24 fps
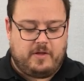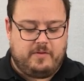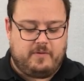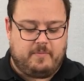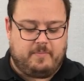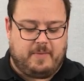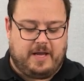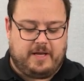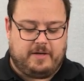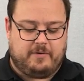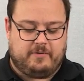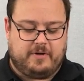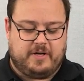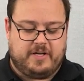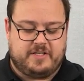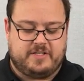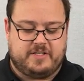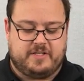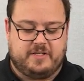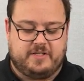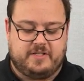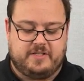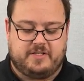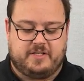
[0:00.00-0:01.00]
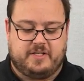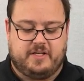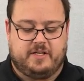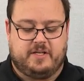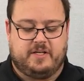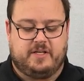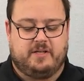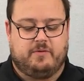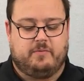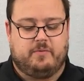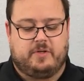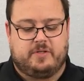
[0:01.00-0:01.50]
The main reason is
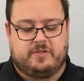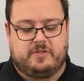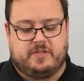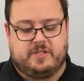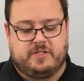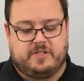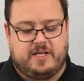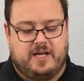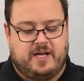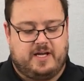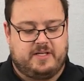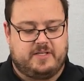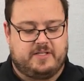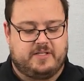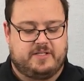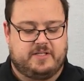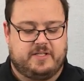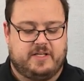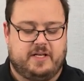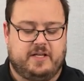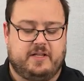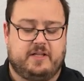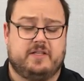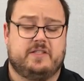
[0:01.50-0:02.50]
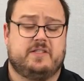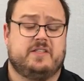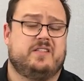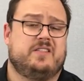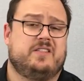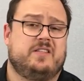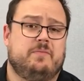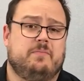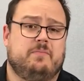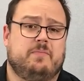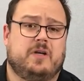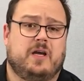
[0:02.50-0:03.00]
that whilst it's hard to see, there's a
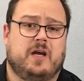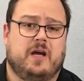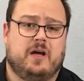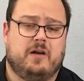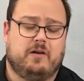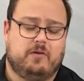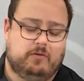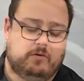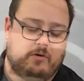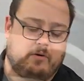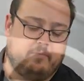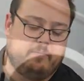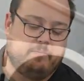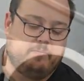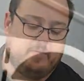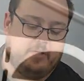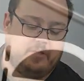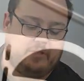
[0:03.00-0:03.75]
SIM card, or